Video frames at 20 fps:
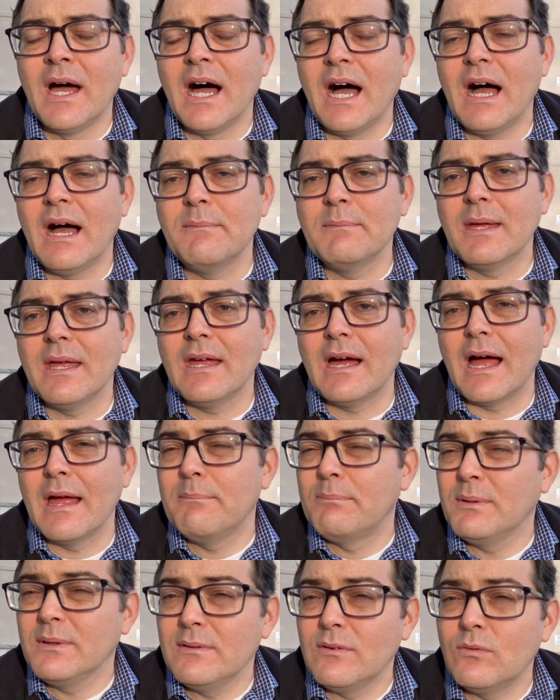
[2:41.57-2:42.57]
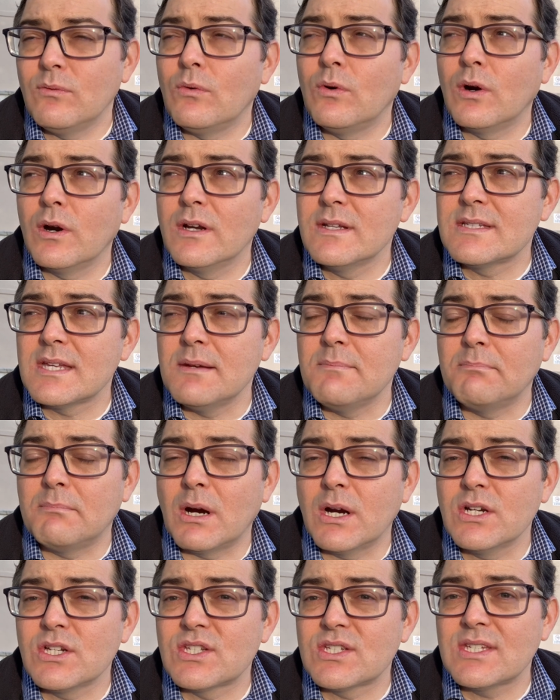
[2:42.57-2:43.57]
Um, I, or is it
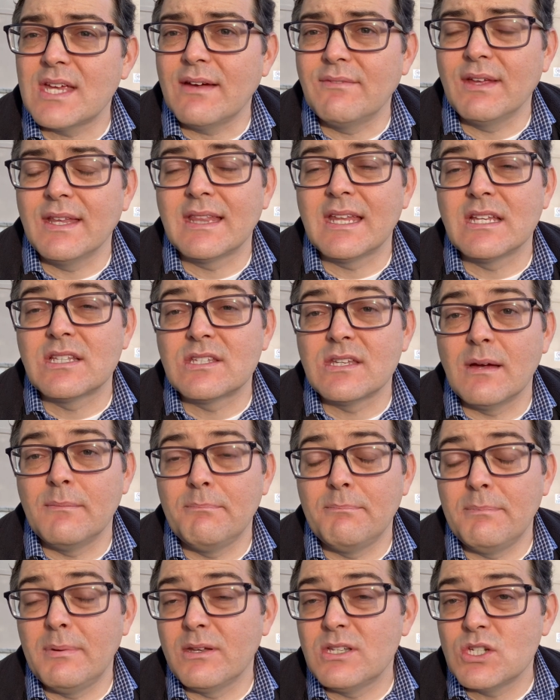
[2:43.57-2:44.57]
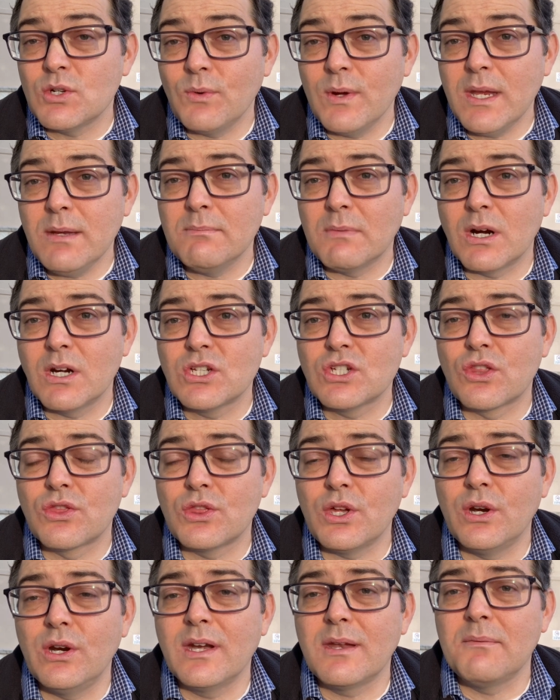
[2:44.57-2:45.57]
March 7th? It's uh, between March
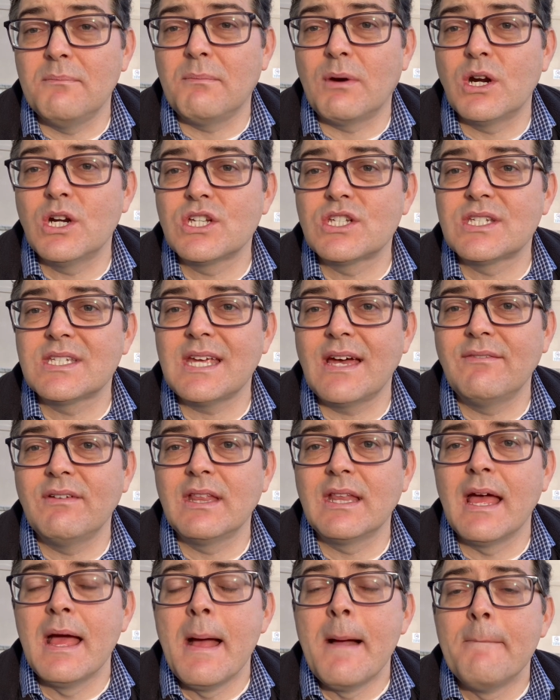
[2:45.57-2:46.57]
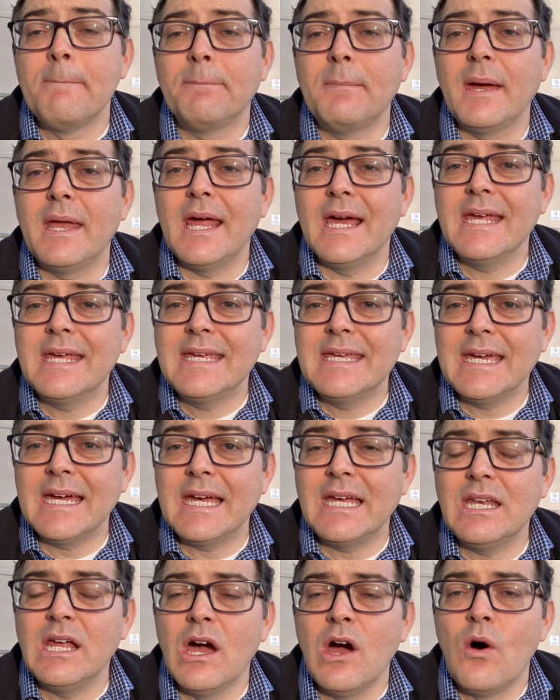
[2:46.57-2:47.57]
3rd and March 7th. But
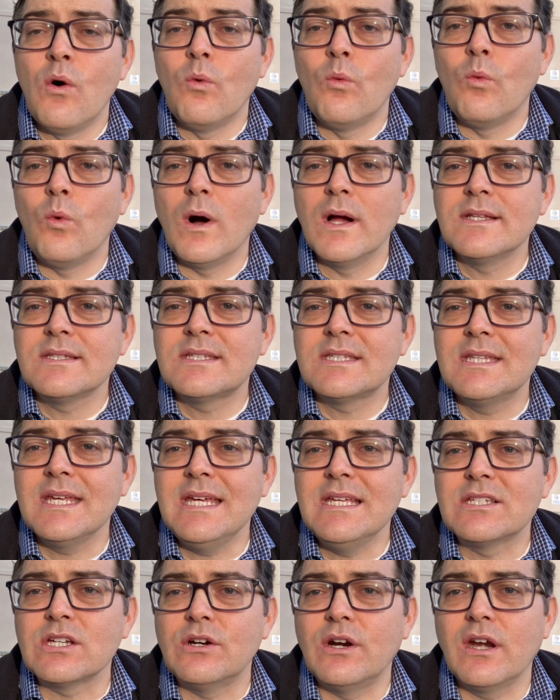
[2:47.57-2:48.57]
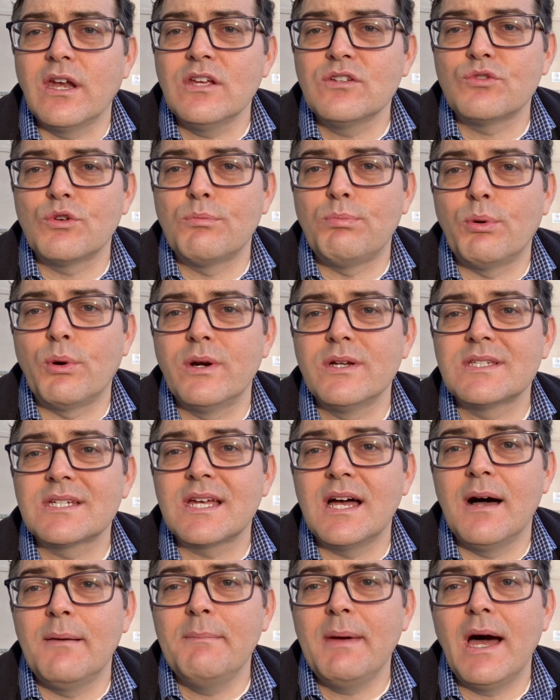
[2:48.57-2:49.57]
again, once these earnings reports
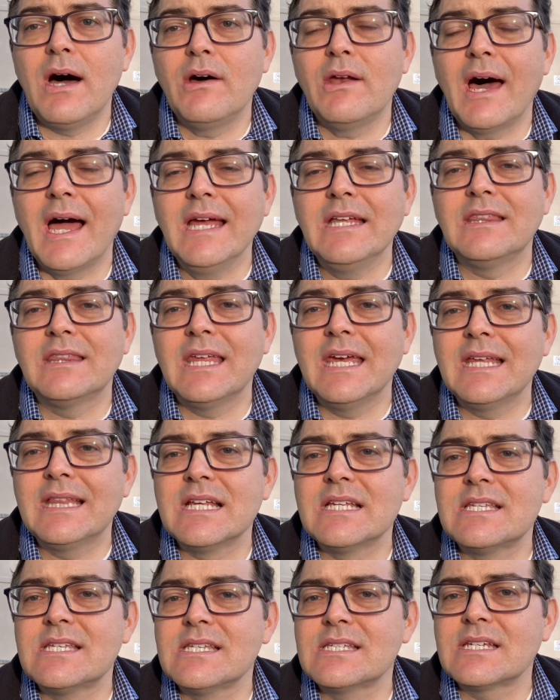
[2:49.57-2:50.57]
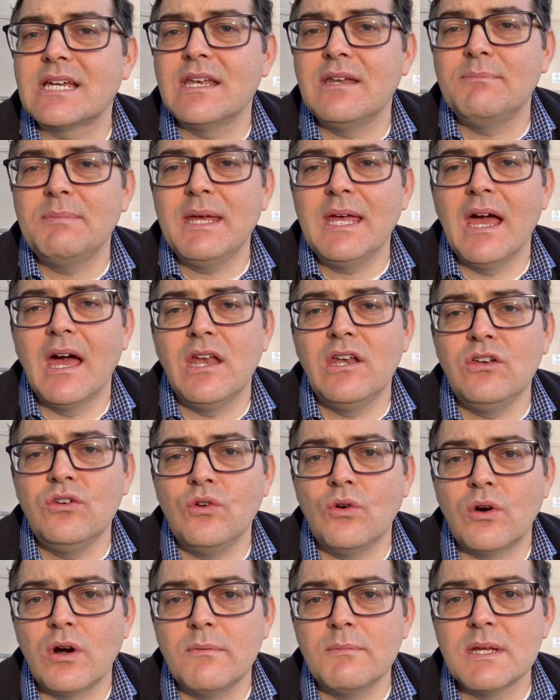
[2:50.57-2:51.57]
come out, I think this is going to be
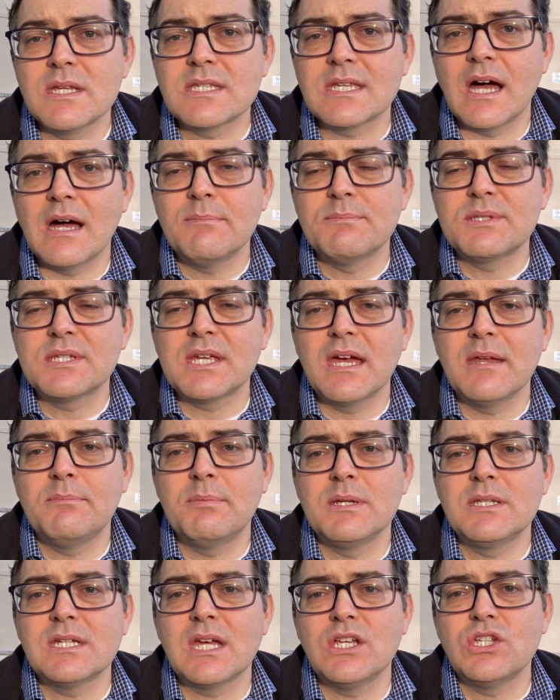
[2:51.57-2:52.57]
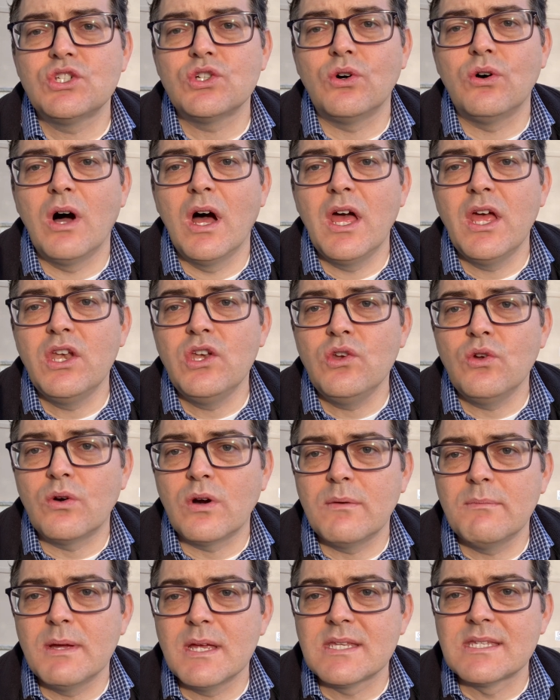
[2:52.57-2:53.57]
enormous upside potential,
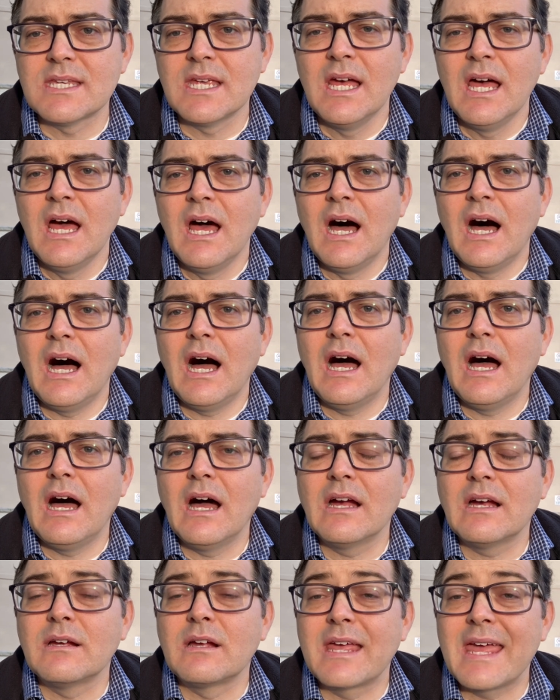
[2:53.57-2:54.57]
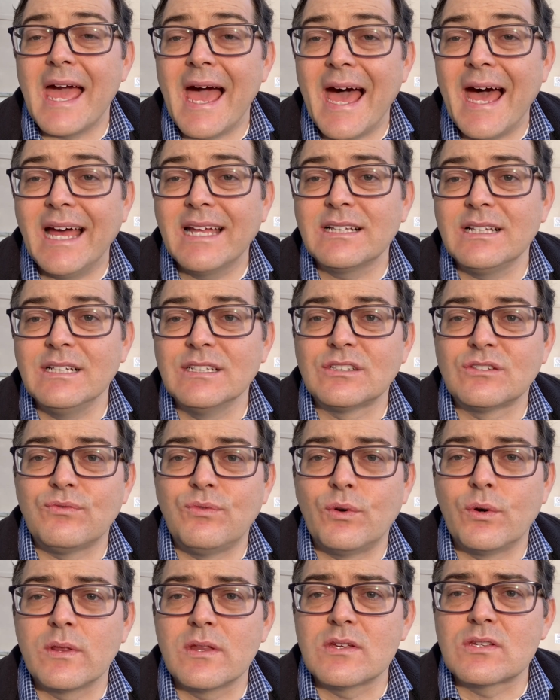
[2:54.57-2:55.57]
enormous uh, catalyst
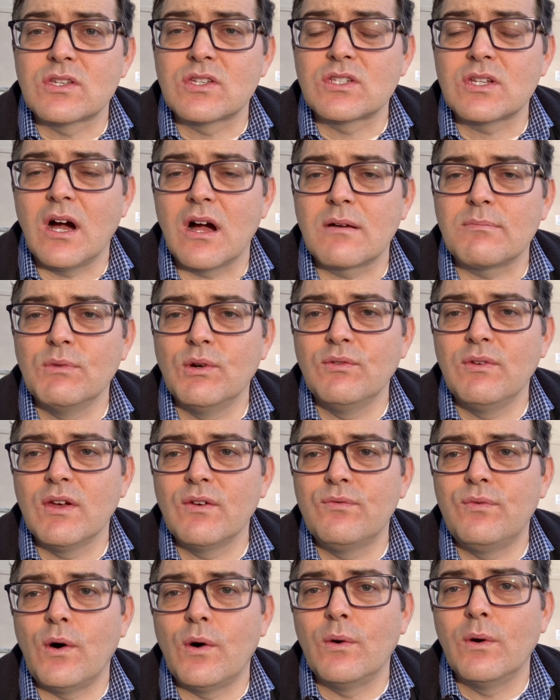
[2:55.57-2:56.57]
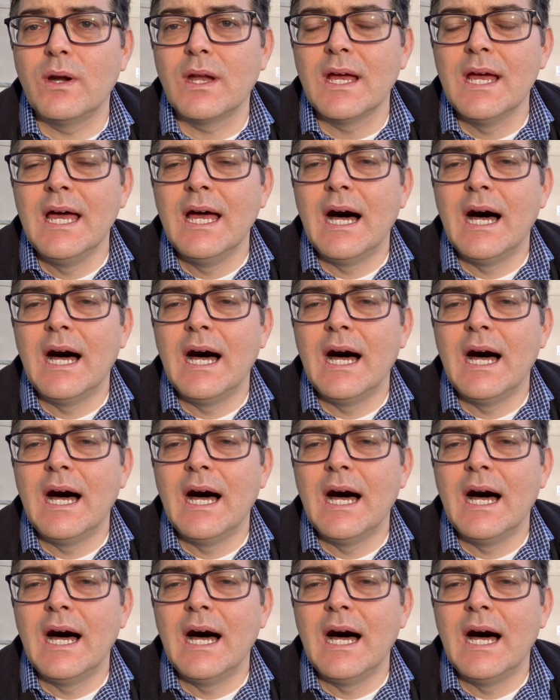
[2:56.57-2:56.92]
for this stock moving forward.